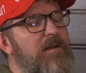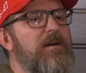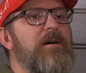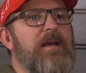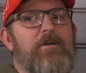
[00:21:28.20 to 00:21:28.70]
like,
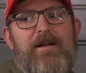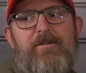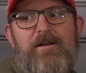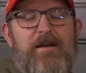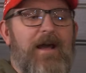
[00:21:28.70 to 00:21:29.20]
oh, yeah,
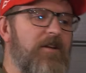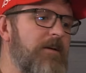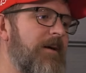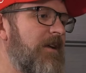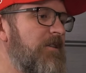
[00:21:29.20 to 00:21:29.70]
whatever. And then you go
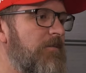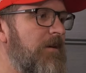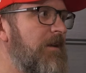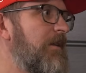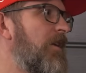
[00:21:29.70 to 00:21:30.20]
back and you're
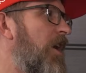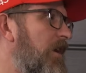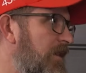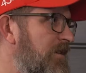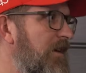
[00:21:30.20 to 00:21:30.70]
reading The Art
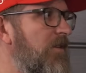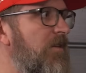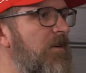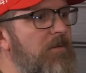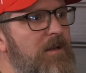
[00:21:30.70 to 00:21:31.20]
of the Deal, or
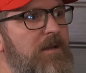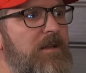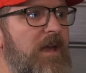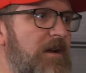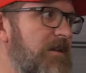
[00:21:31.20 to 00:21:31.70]
you're reading Get